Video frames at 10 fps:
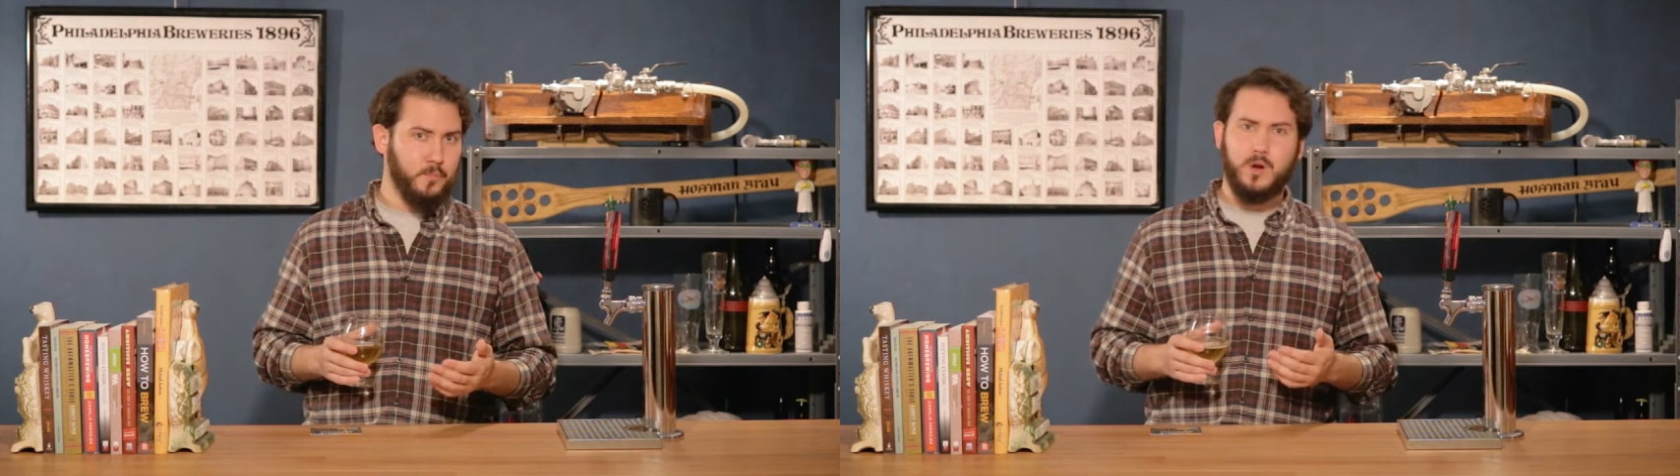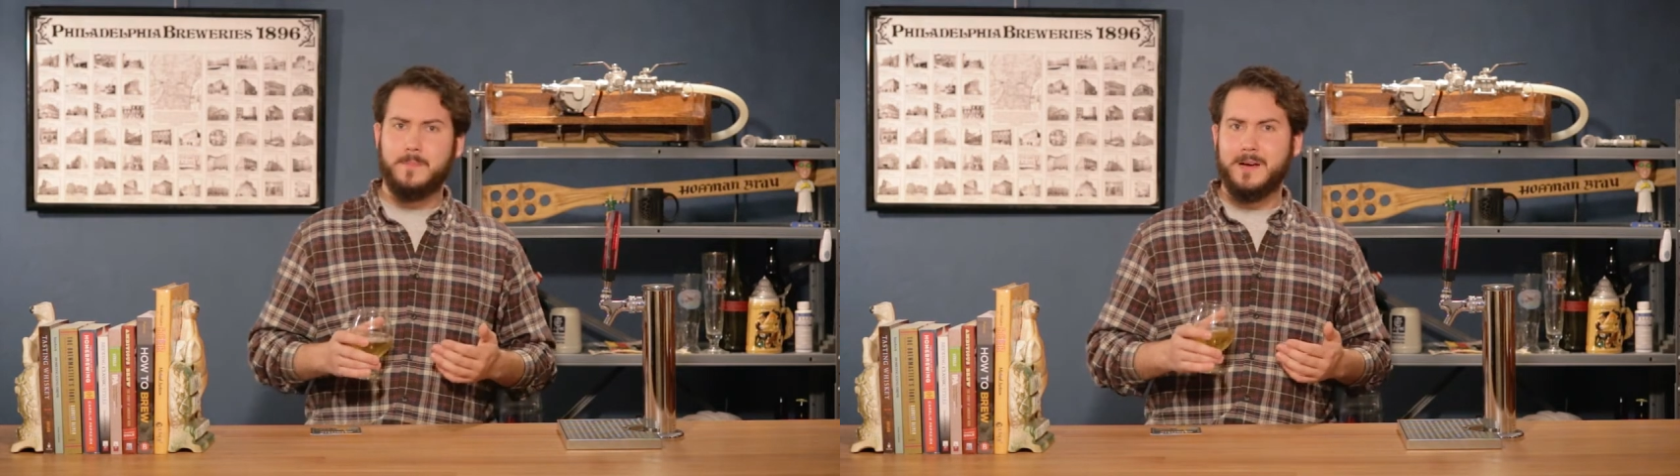
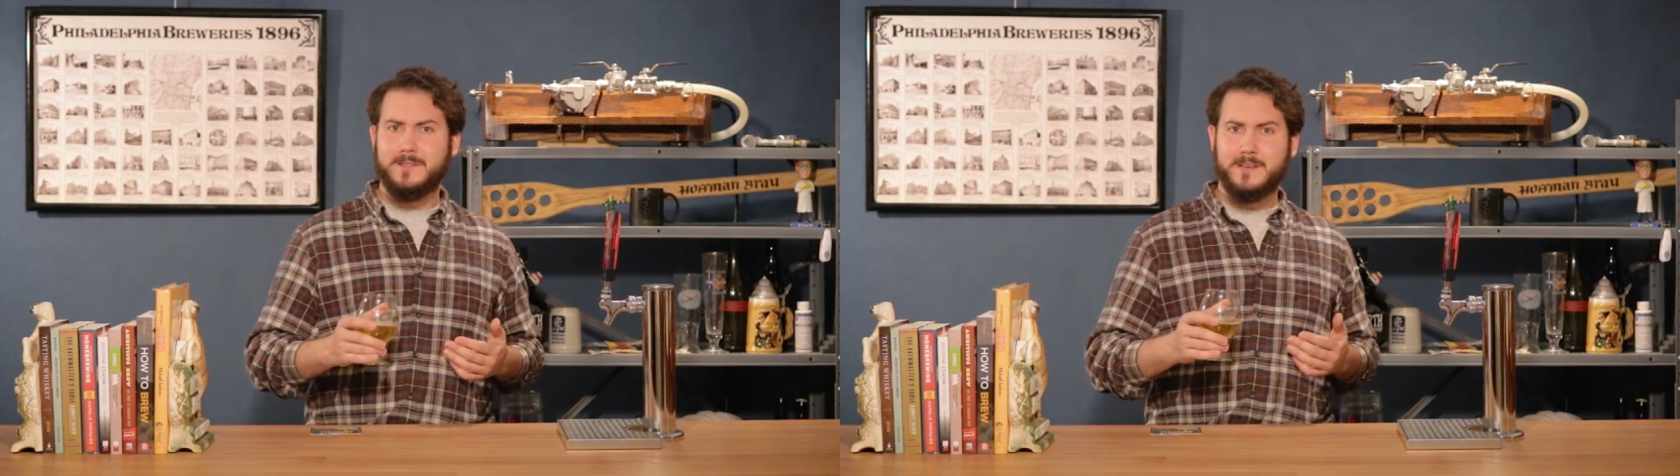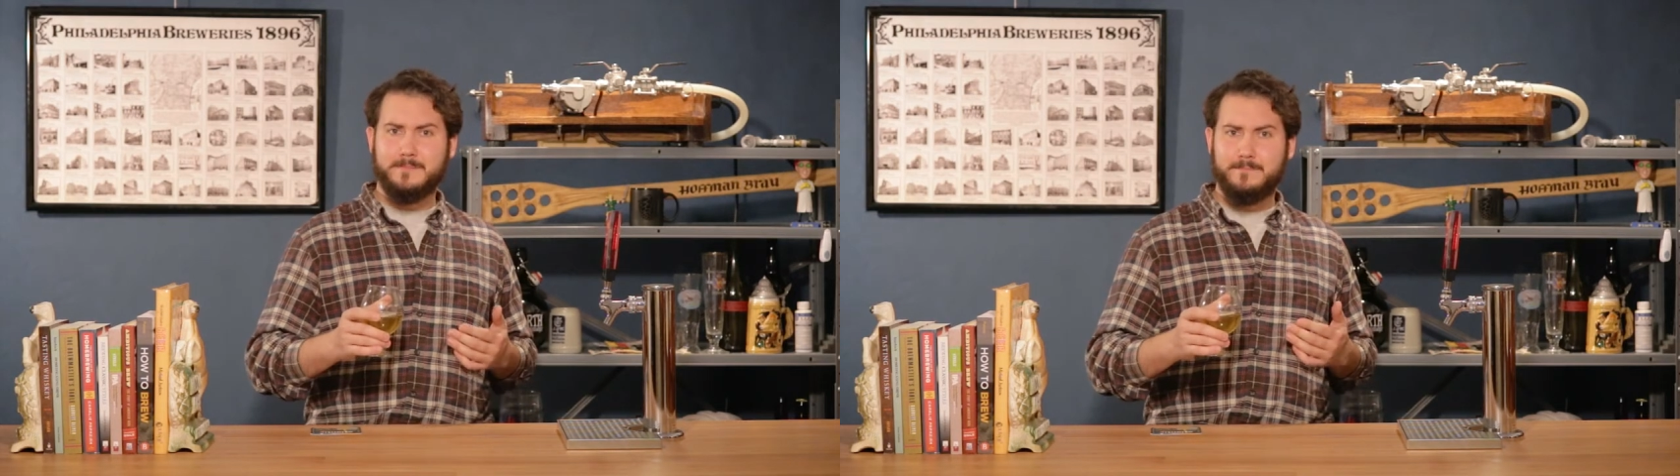What about
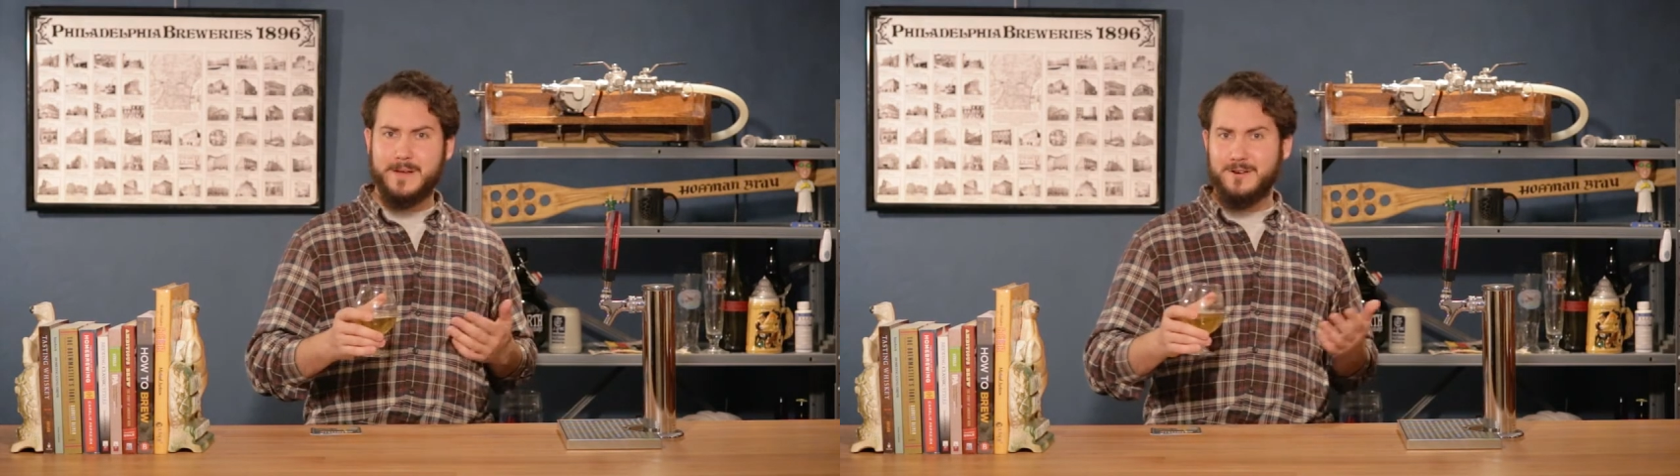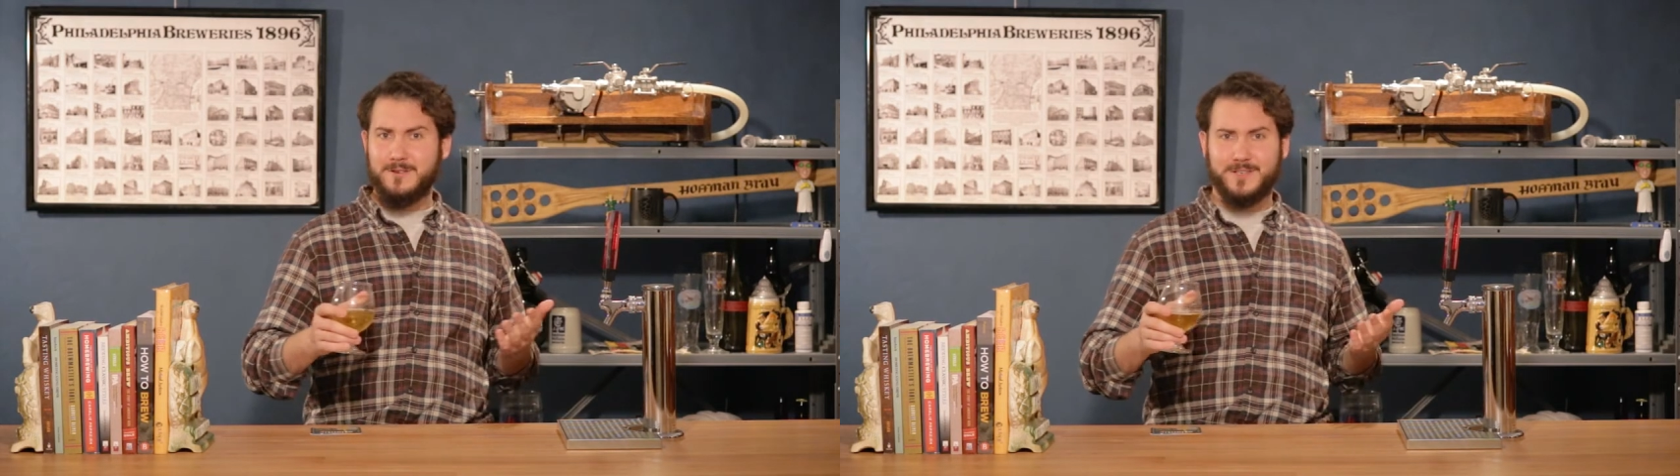the beer